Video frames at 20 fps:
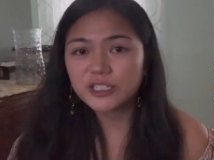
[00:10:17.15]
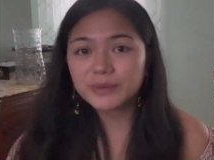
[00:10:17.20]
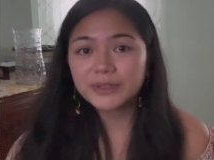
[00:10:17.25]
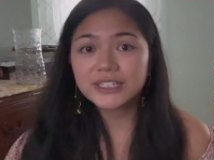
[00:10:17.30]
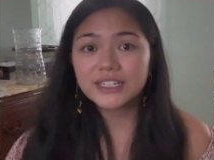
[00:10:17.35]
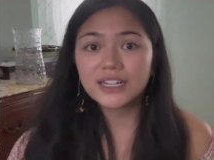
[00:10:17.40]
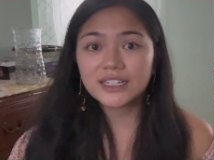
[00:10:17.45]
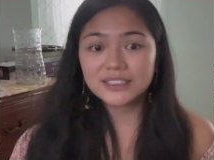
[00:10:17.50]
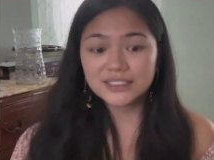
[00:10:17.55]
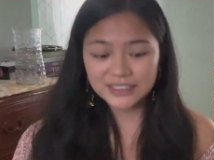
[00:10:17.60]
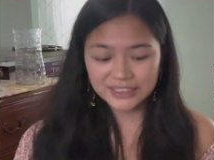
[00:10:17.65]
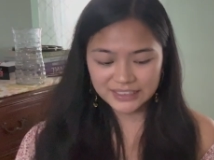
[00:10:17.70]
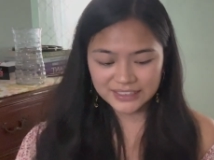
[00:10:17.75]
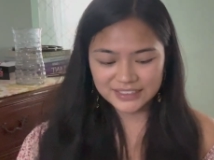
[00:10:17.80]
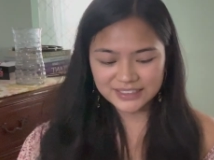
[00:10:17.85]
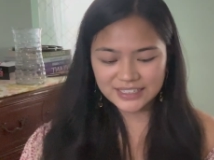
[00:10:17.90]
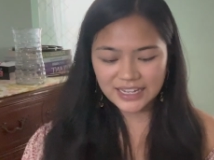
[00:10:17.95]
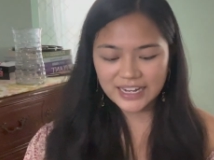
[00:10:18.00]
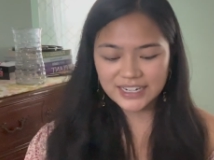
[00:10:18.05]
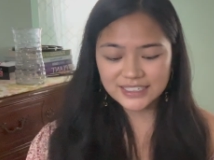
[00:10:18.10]
but not
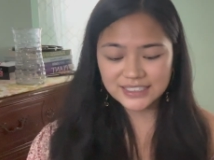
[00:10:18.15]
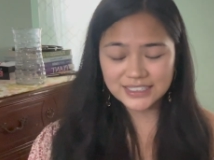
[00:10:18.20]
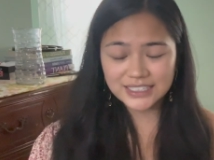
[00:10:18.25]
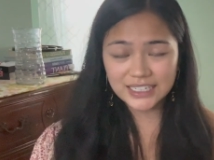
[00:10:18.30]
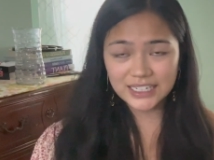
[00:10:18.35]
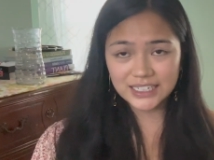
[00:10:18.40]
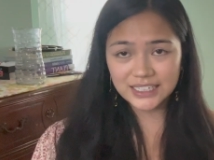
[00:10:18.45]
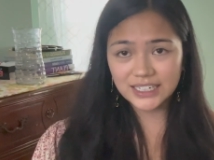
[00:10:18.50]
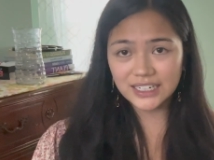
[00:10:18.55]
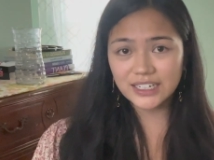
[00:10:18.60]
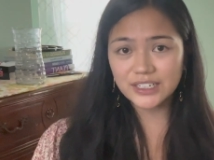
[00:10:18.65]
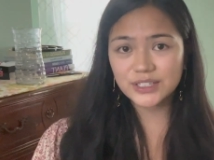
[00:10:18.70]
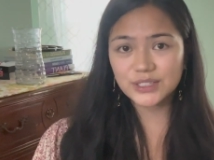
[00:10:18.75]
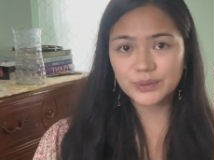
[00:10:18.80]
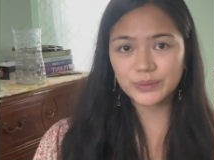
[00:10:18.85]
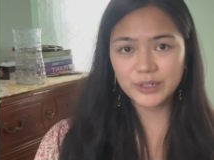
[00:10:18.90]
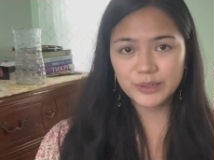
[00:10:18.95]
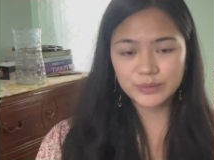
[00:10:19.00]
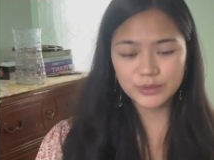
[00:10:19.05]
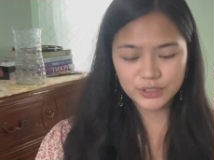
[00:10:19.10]
least, I did get a
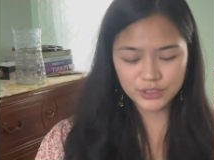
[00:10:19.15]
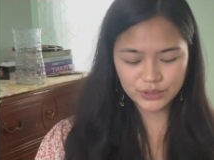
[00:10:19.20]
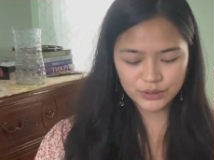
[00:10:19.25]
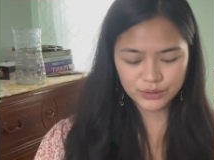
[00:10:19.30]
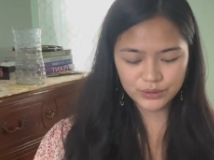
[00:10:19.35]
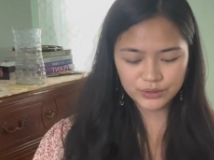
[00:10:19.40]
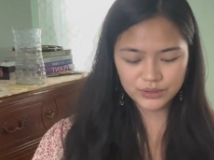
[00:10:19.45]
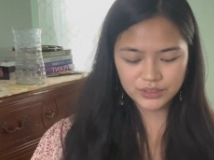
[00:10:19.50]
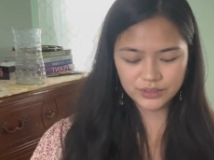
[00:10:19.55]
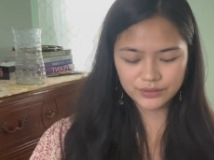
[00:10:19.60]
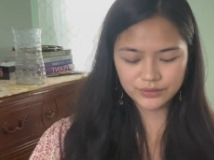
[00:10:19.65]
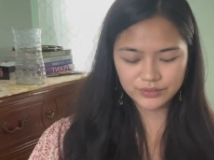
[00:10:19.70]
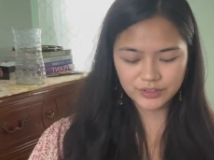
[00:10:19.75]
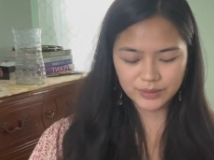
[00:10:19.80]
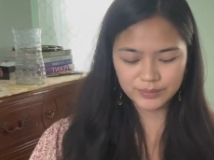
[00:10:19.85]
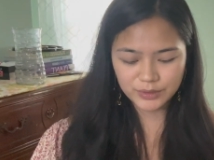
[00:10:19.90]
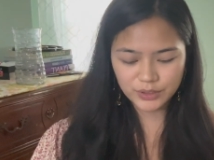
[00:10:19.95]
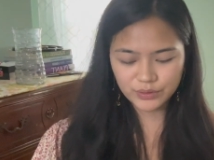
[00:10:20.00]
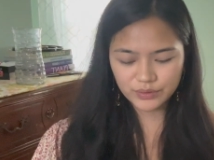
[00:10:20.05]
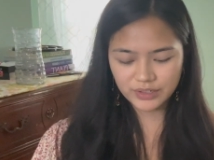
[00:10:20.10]
swimsuit
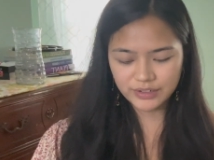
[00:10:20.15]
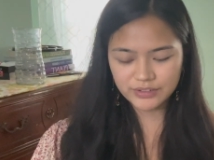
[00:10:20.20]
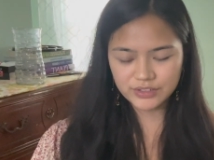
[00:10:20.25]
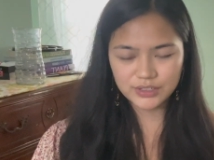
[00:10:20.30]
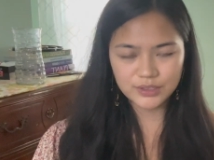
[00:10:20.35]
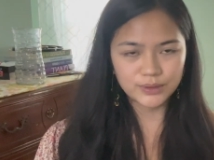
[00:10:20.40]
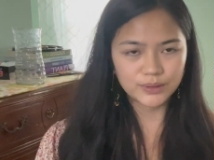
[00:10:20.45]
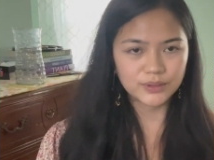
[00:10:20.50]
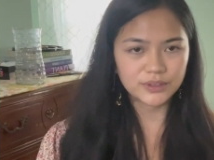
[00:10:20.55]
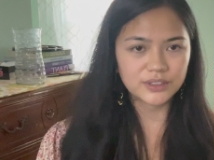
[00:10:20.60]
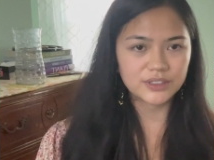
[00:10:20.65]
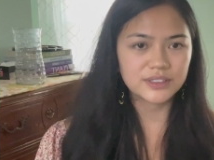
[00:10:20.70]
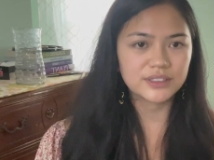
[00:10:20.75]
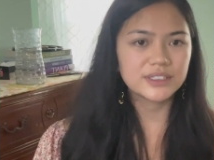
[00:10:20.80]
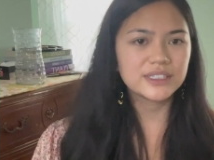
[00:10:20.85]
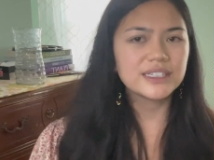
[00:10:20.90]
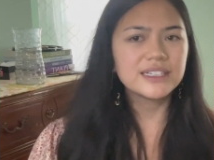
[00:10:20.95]
from the thrift store.